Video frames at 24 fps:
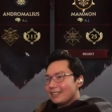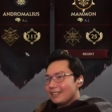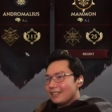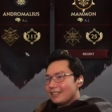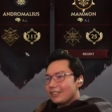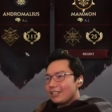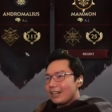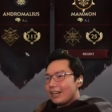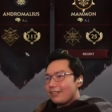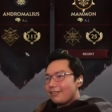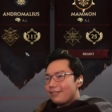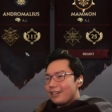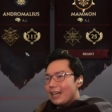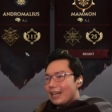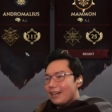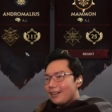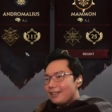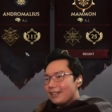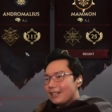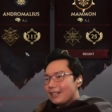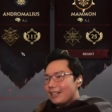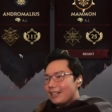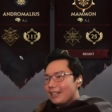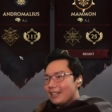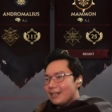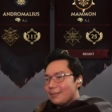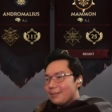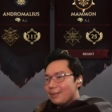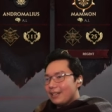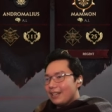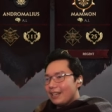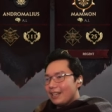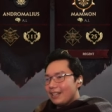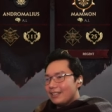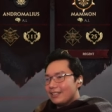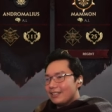So I've now
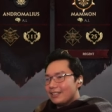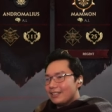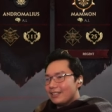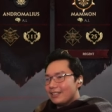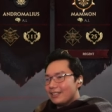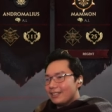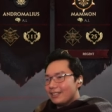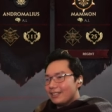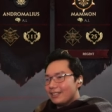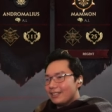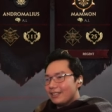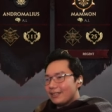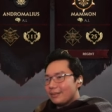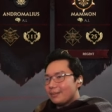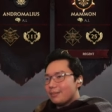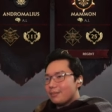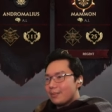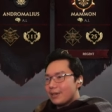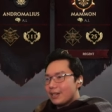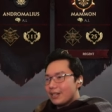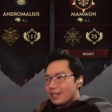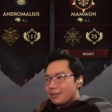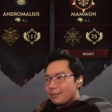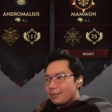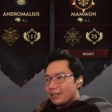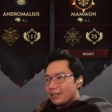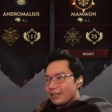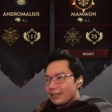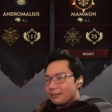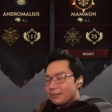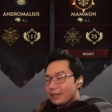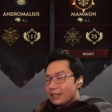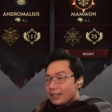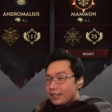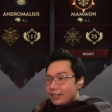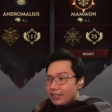eliminated Murmur.
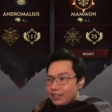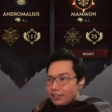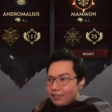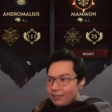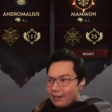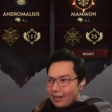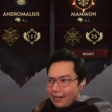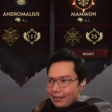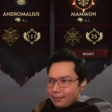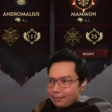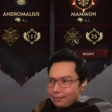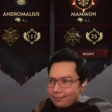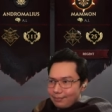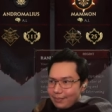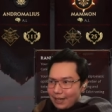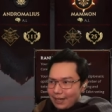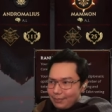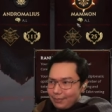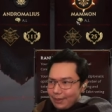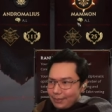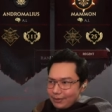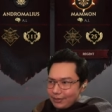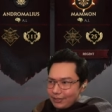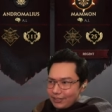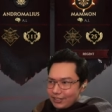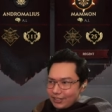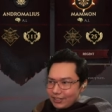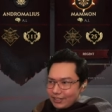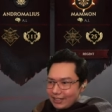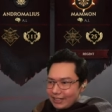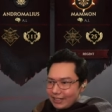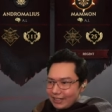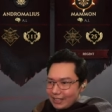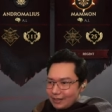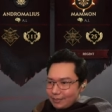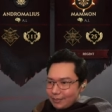You know, I might be able to just
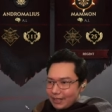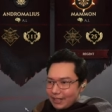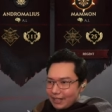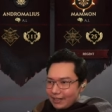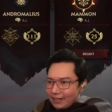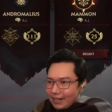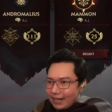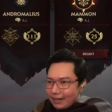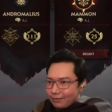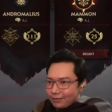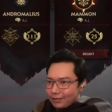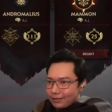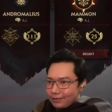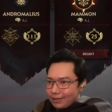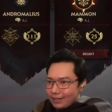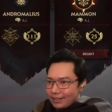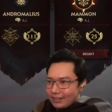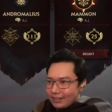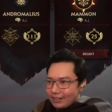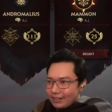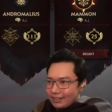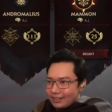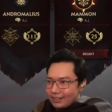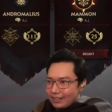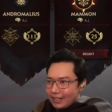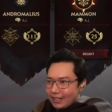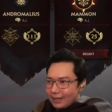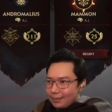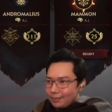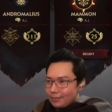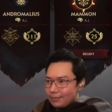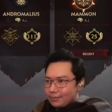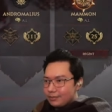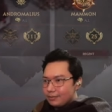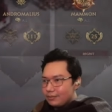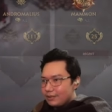eliminate everyone in this
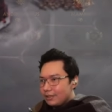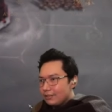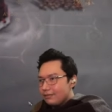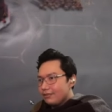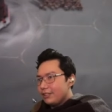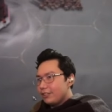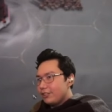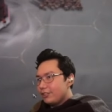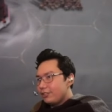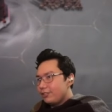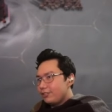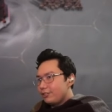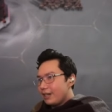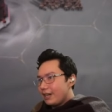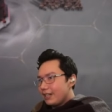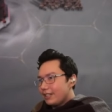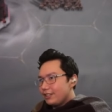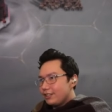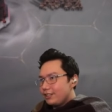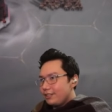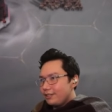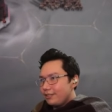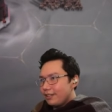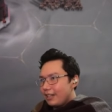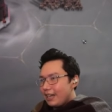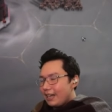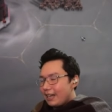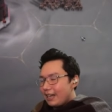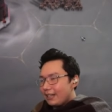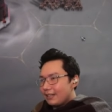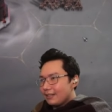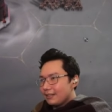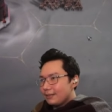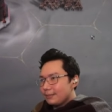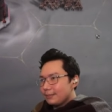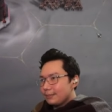game. We, we should try to do
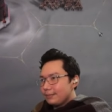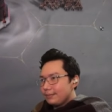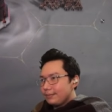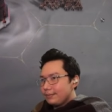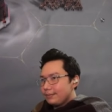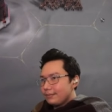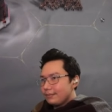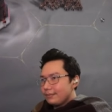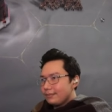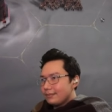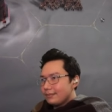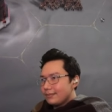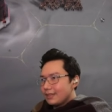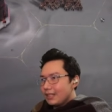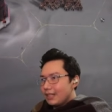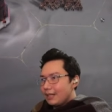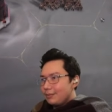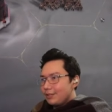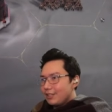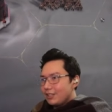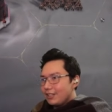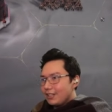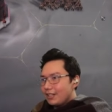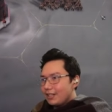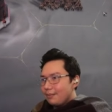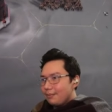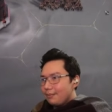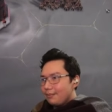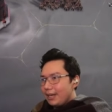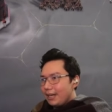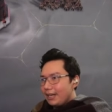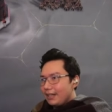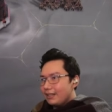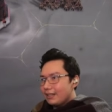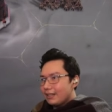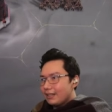that. I'm just going to
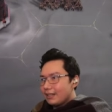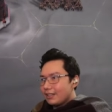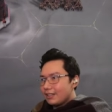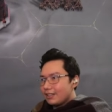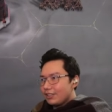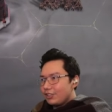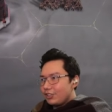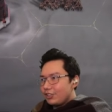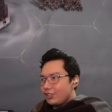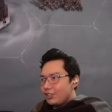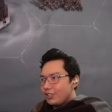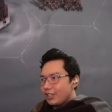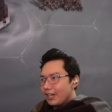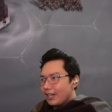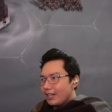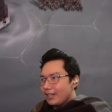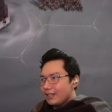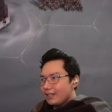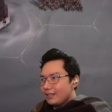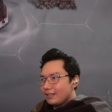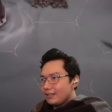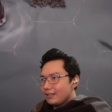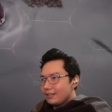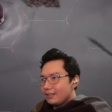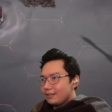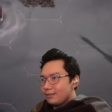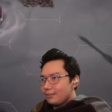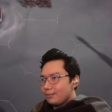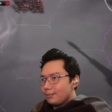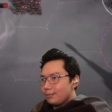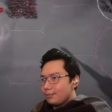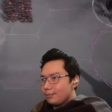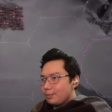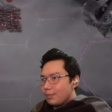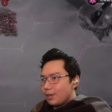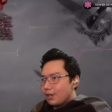make a giant
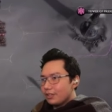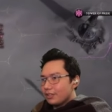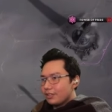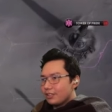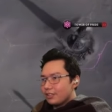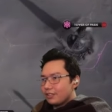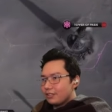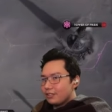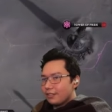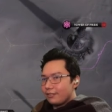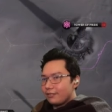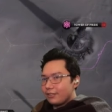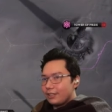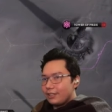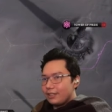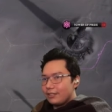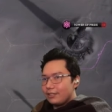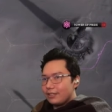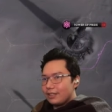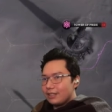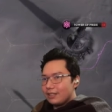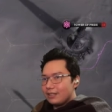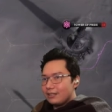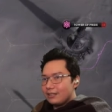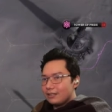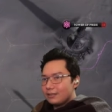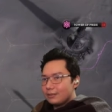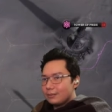monster of a unit.